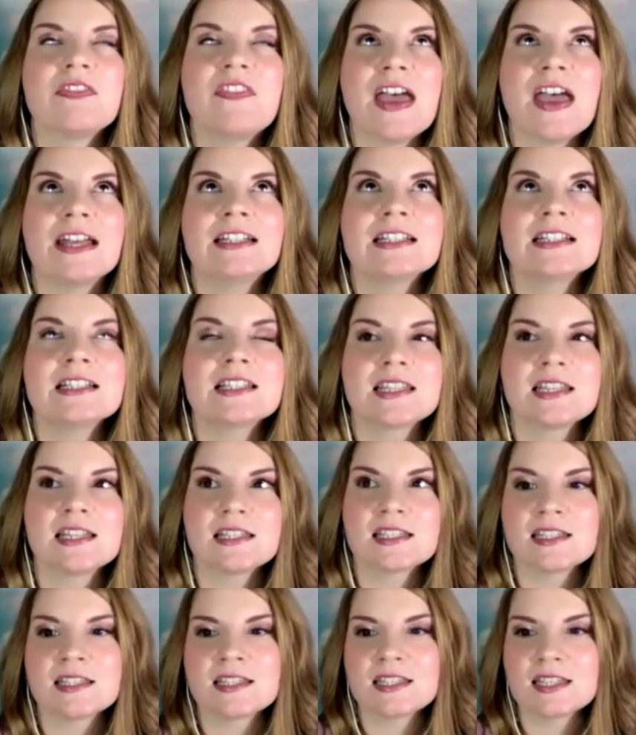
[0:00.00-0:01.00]
that
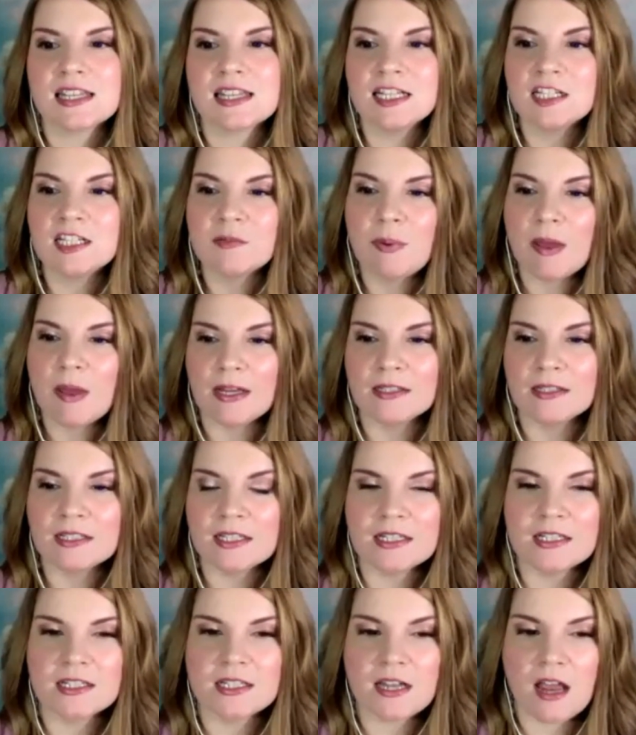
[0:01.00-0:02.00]
exists
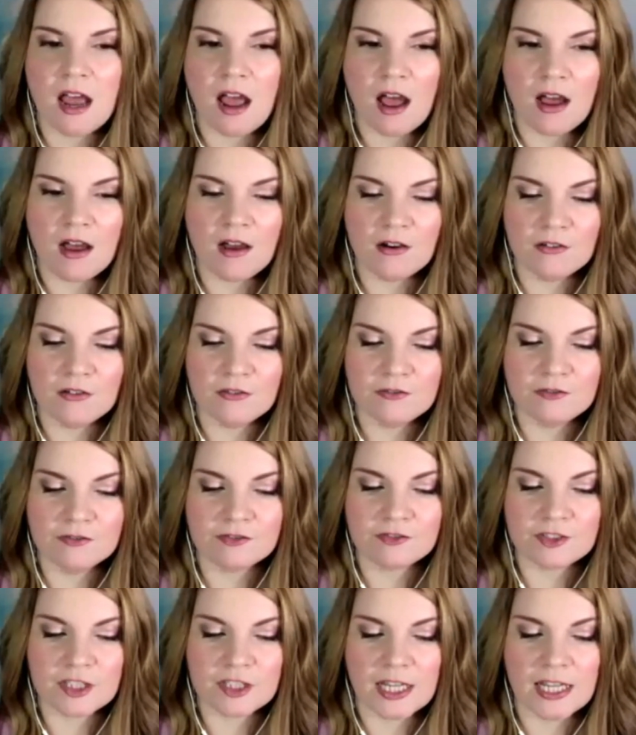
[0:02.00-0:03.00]
independent of
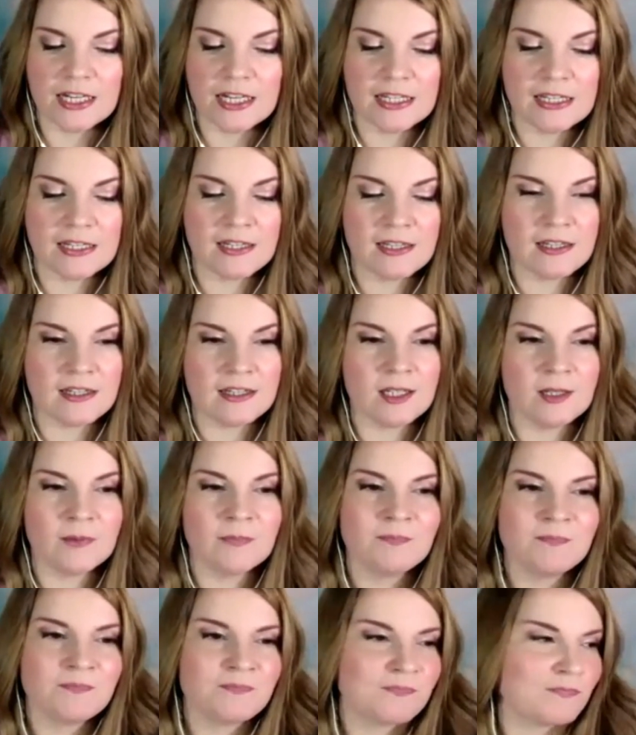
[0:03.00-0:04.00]

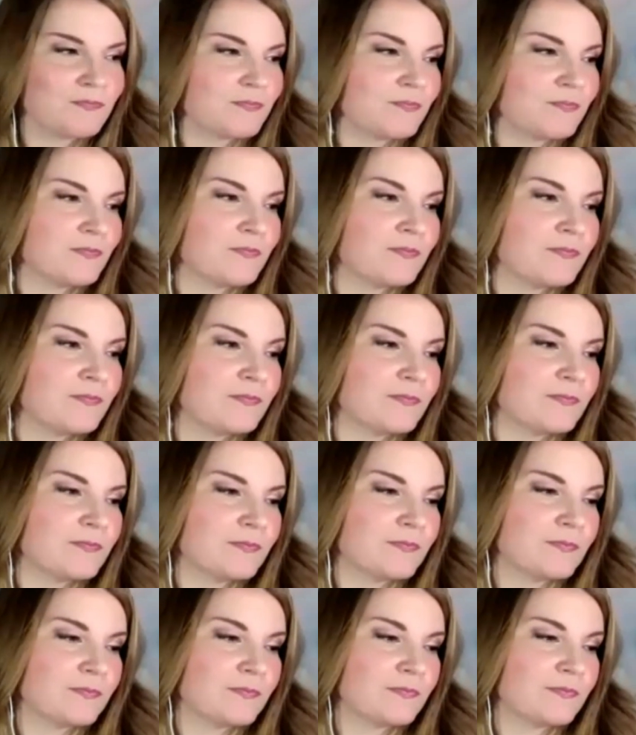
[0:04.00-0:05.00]
any
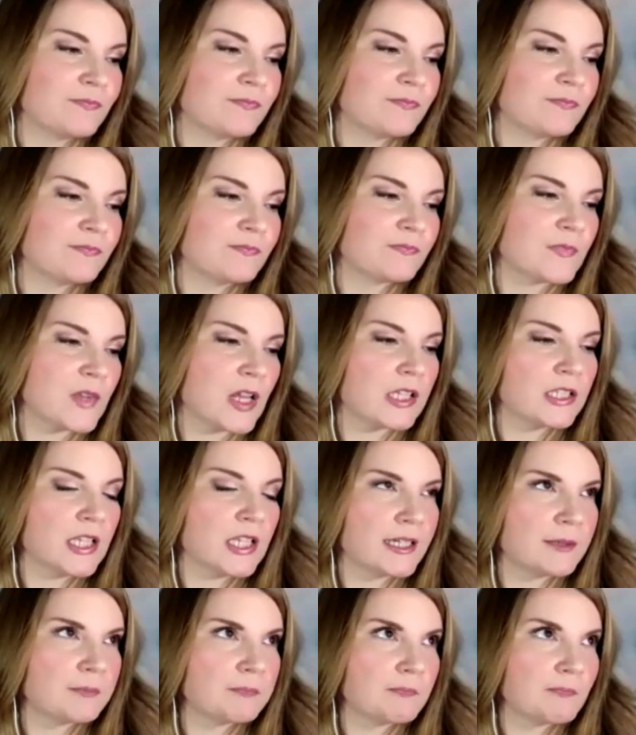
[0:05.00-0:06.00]
mm,
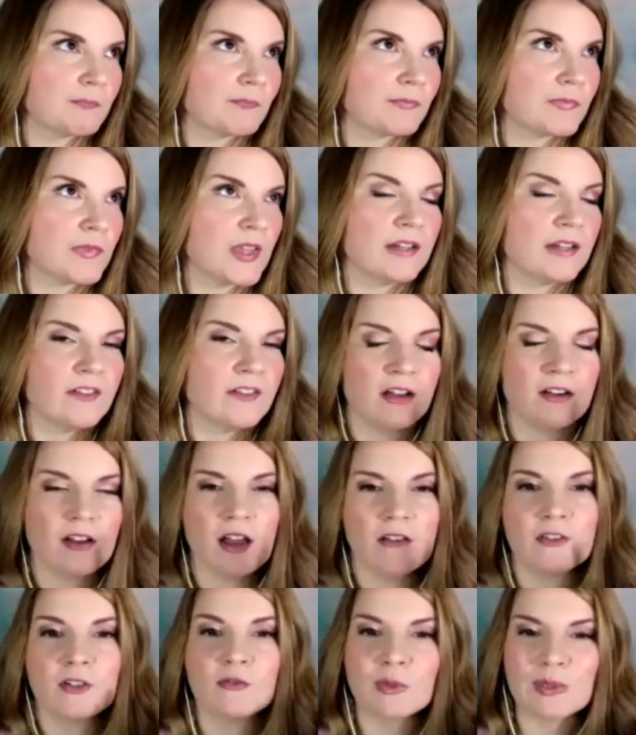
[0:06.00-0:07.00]
like
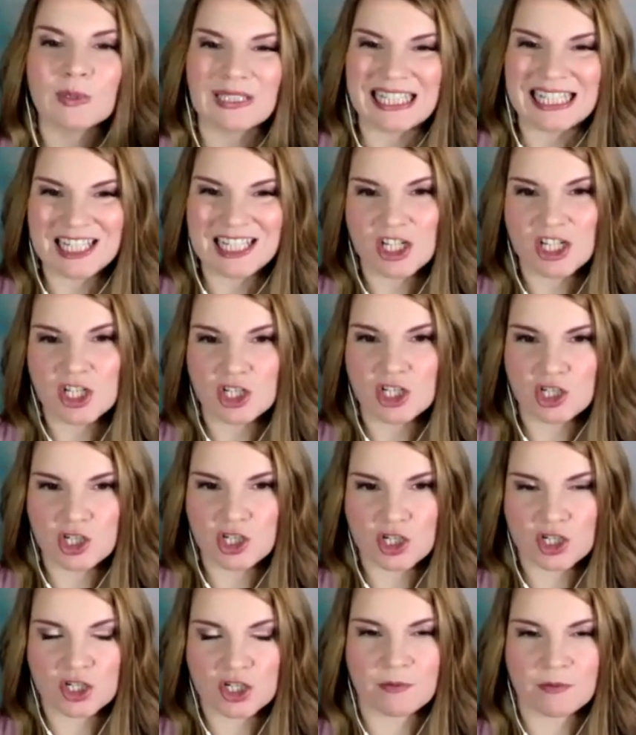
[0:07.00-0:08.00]
of a
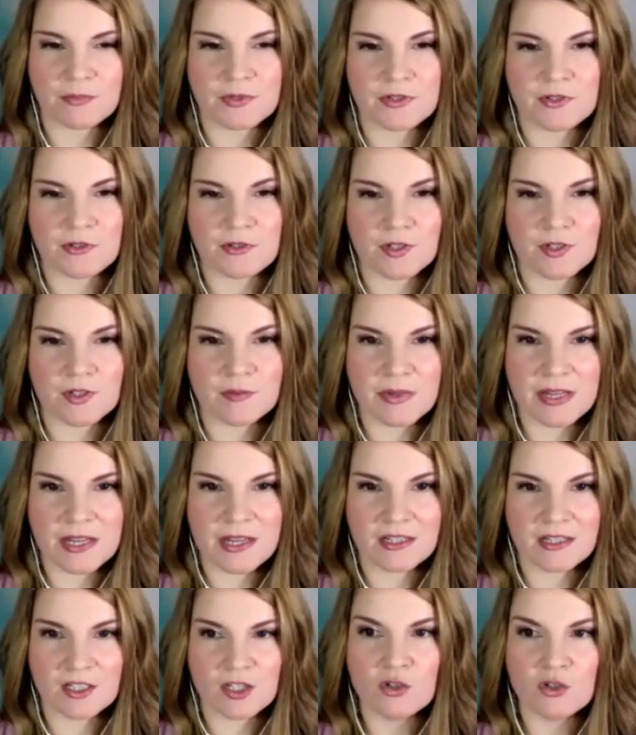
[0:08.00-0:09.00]
relationship so to
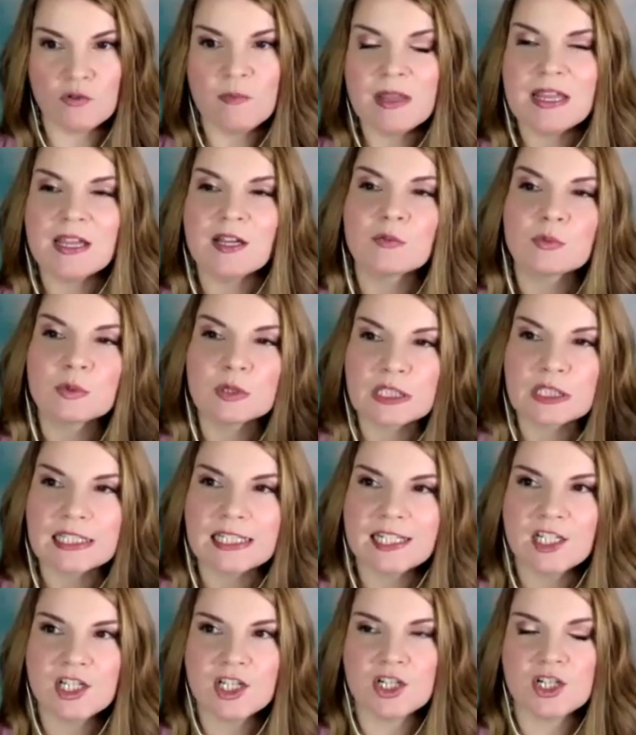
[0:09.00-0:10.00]
speak to me a
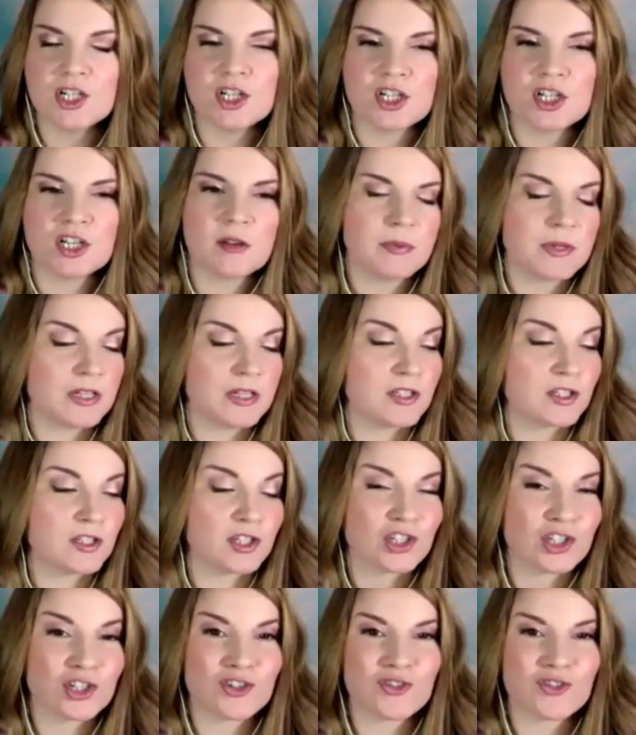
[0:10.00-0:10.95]
relationship is a